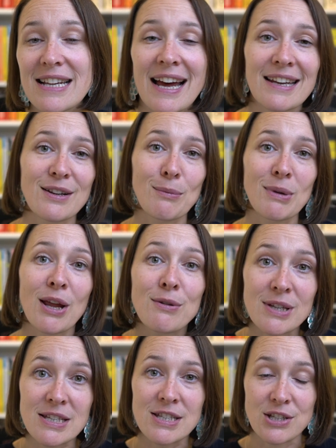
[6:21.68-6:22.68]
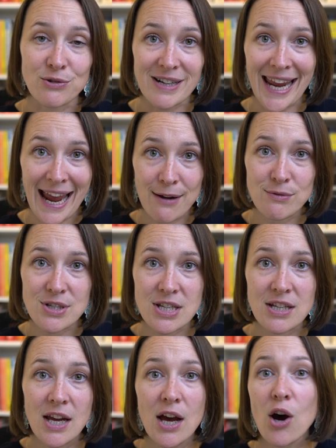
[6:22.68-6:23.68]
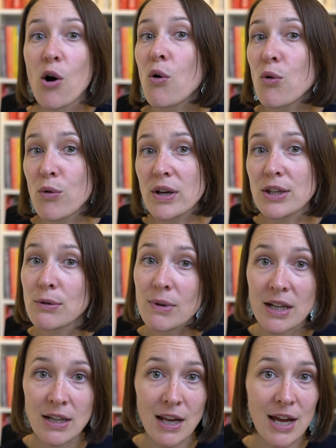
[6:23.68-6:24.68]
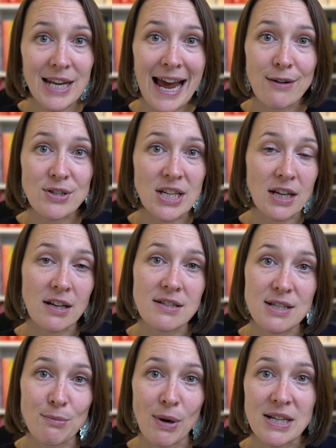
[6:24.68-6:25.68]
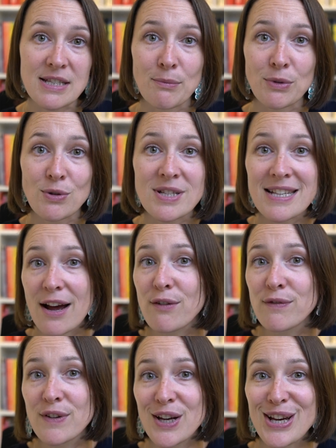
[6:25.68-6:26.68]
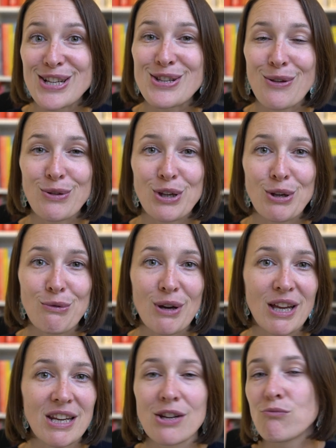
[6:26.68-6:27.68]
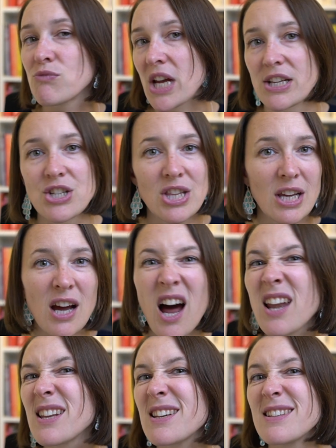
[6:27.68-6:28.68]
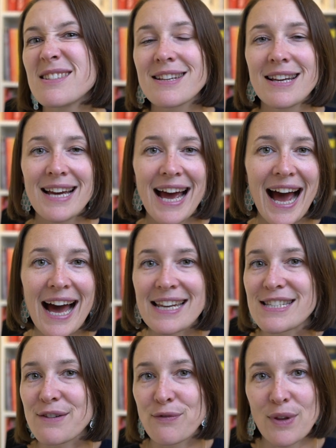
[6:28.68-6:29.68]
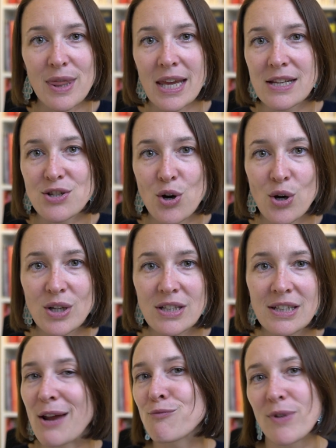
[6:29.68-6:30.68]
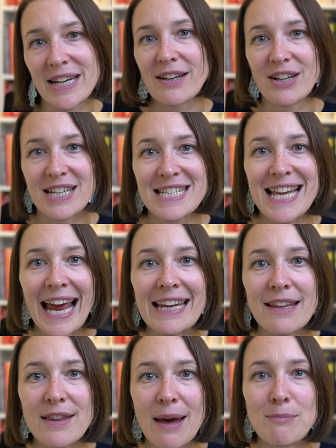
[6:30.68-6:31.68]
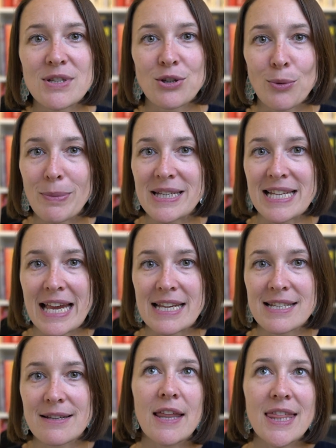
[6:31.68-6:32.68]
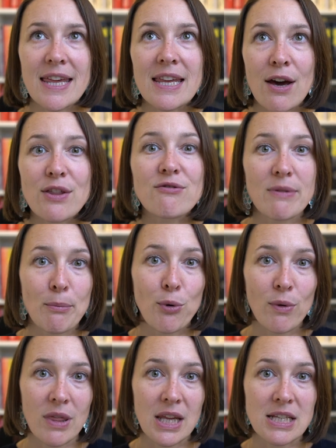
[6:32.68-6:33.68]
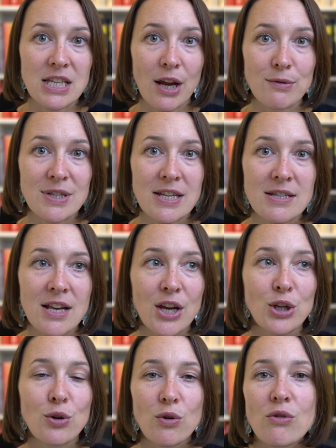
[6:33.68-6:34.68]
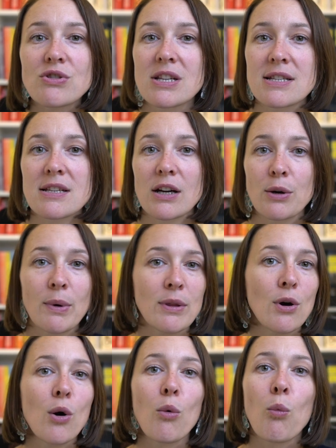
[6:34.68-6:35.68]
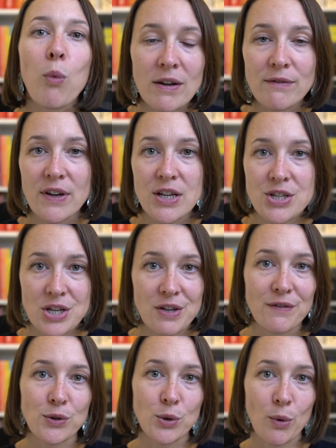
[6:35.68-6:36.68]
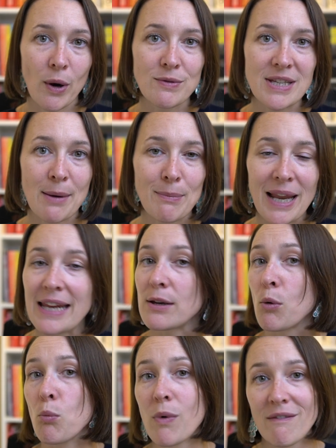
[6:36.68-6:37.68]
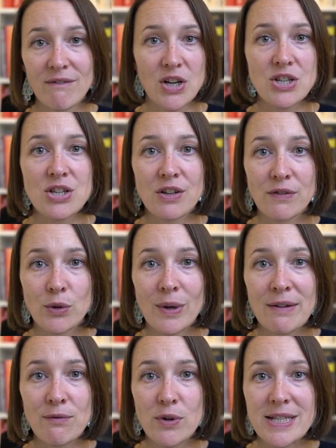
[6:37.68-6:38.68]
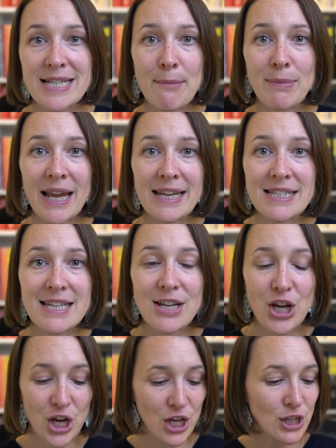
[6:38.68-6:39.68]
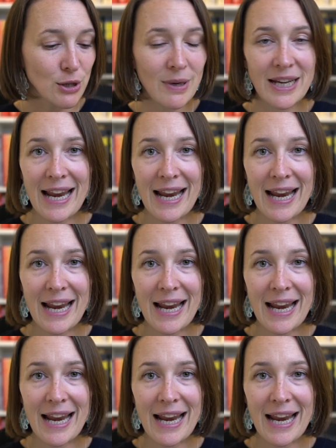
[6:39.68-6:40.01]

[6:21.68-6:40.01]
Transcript: and uploaded to your account, or you can learn how to customize them yourself so that you can change the colors, add different things on, and really kind of tailor them to your business. I think the other important thing to note is you're not just stuck with one version of your quote template and one version of your invoice template. You can